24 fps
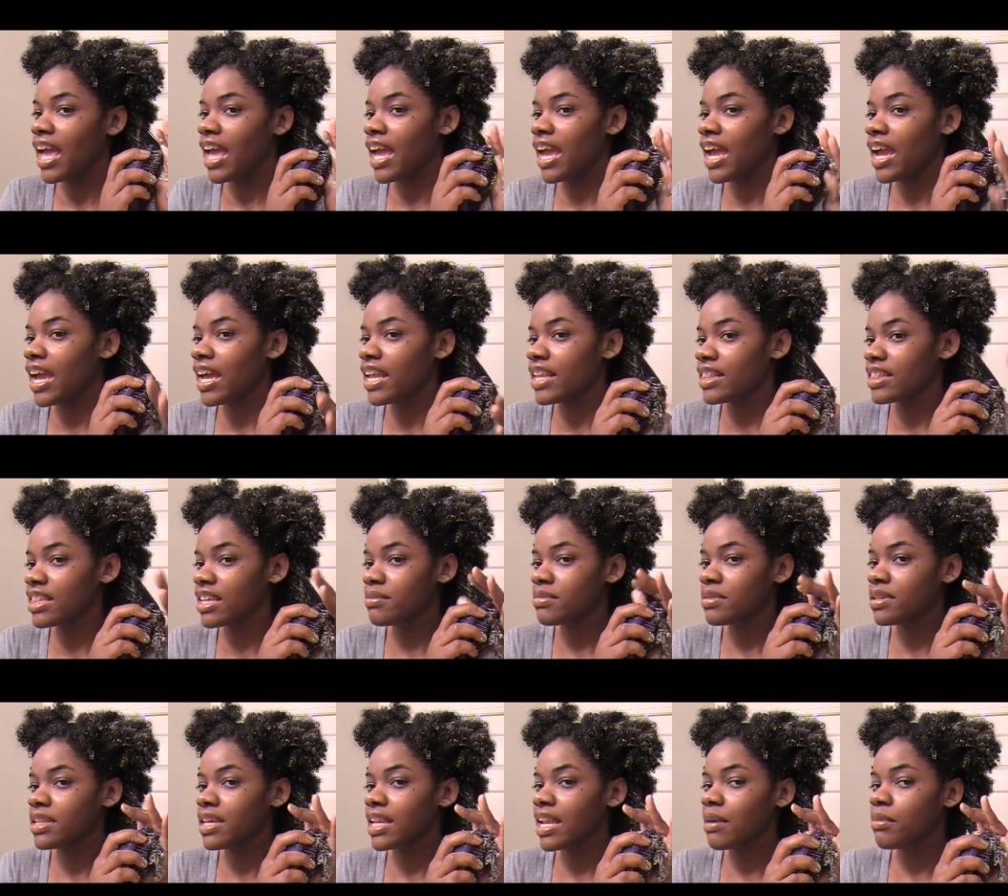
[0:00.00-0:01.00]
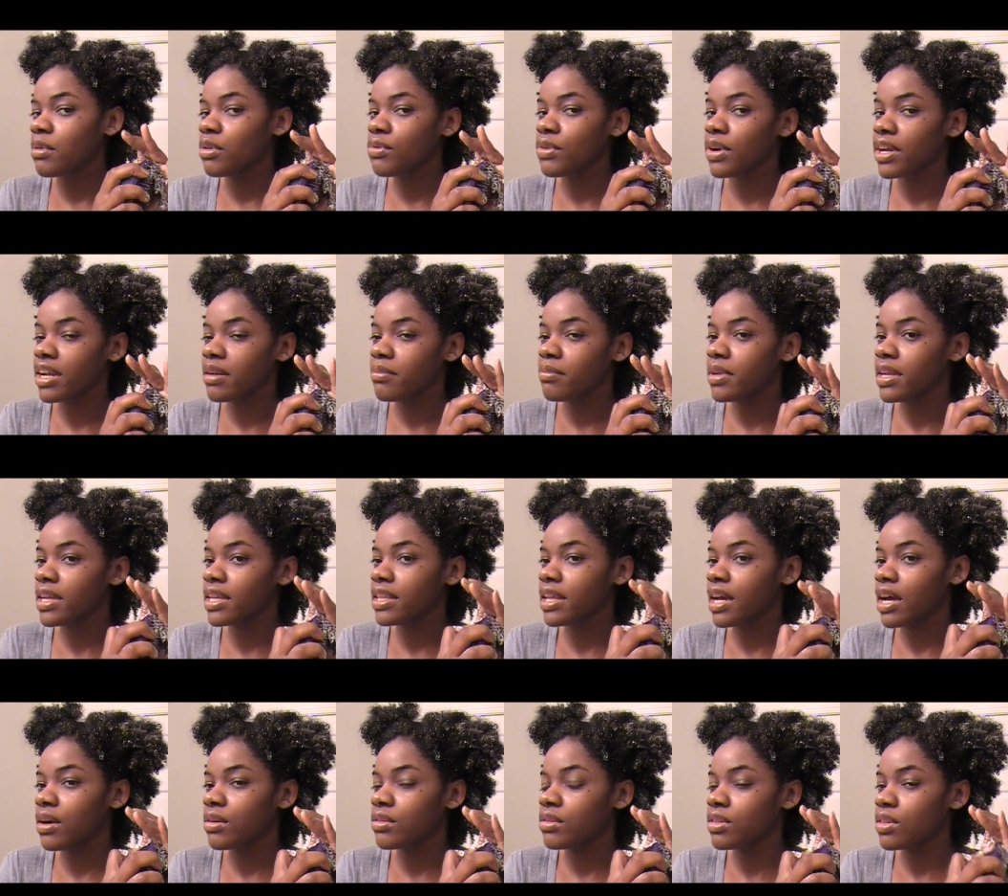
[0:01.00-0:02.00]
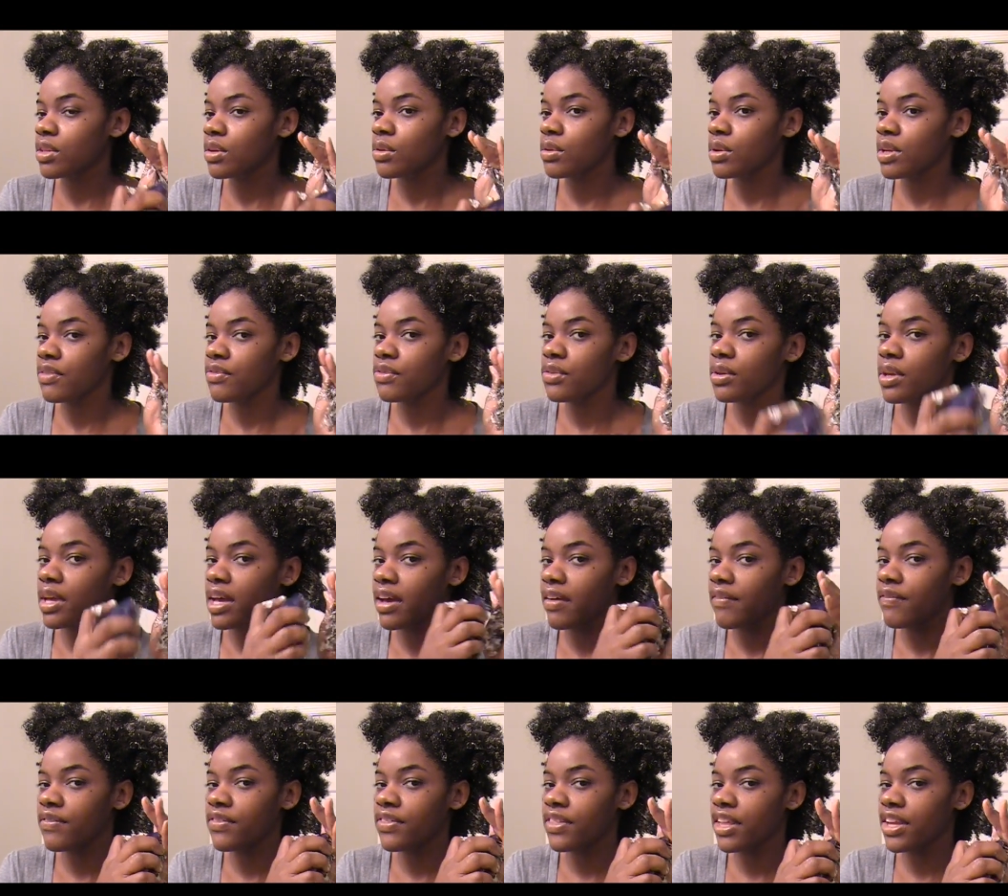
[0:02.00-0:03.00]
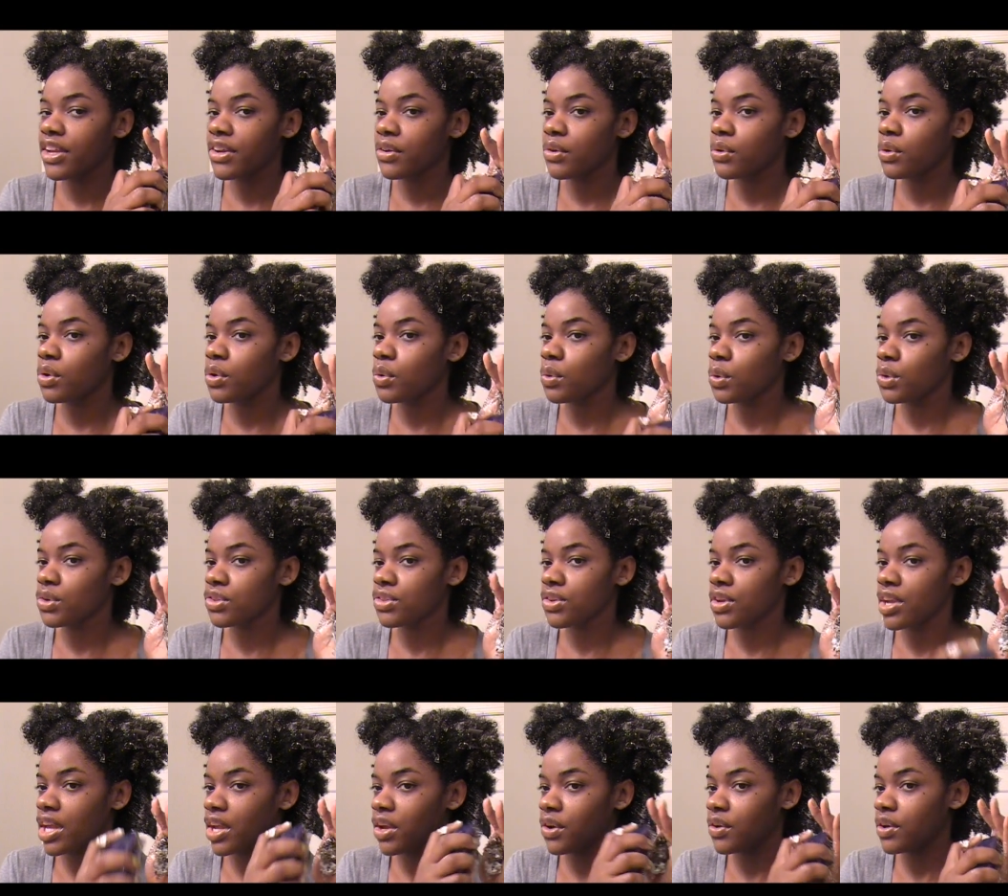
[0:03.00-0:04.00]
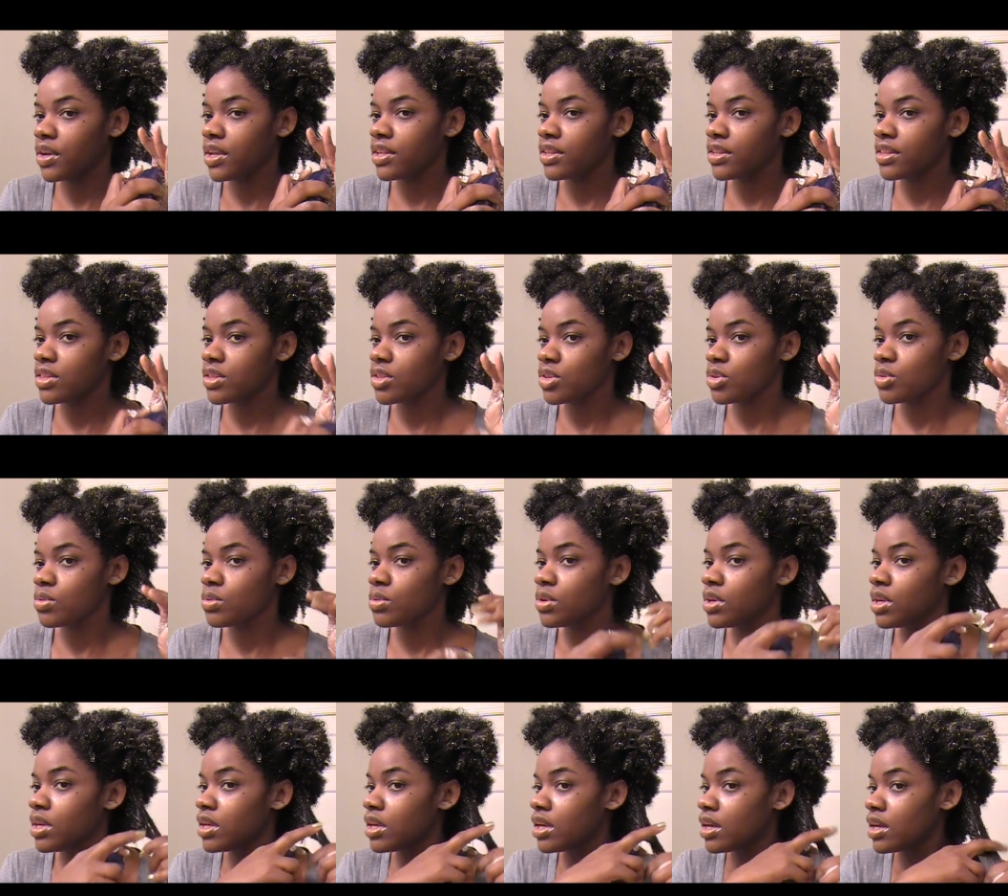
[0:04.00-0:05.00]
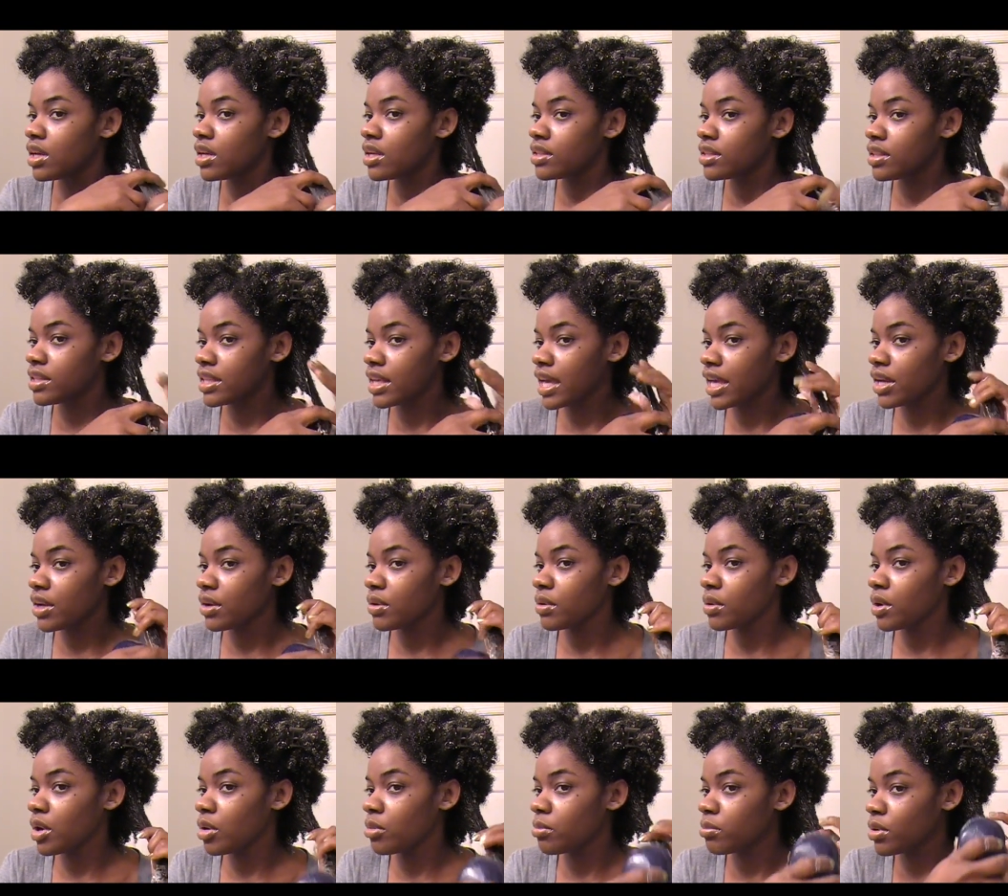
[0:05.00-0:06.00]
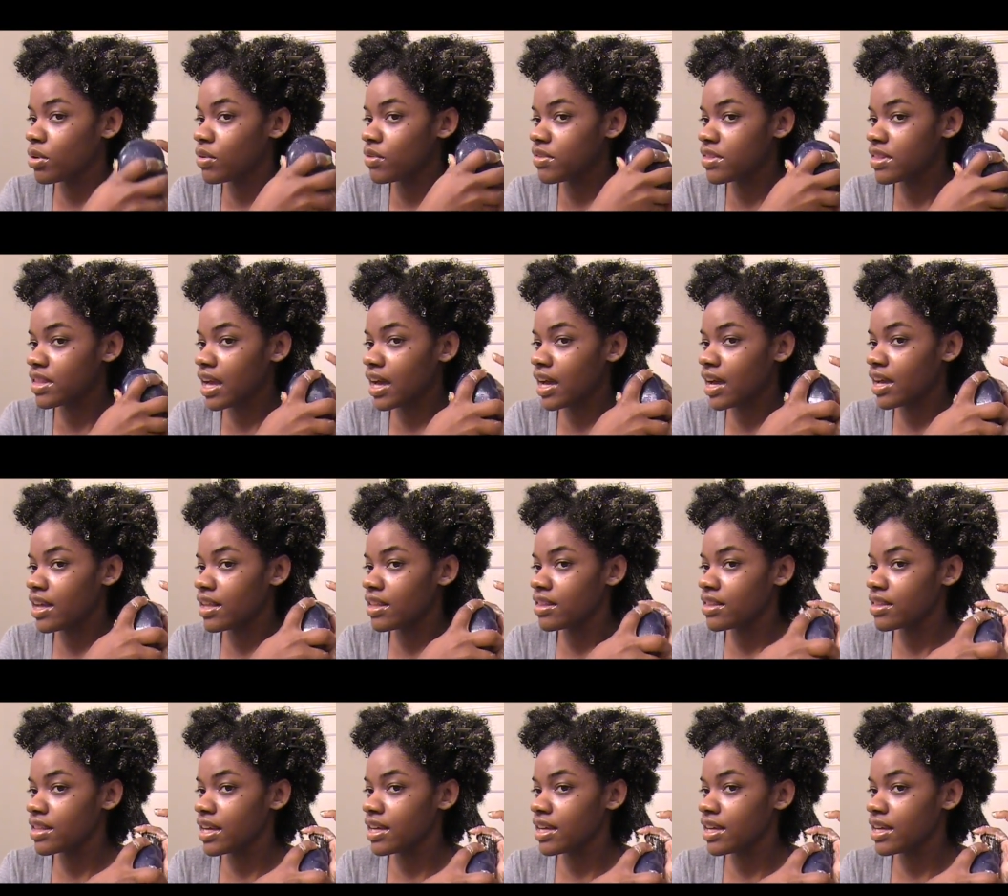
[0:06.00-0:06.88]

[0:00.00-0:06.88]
And something that I would recommend also if you have thicker or coarser hair is to detangle on both sides.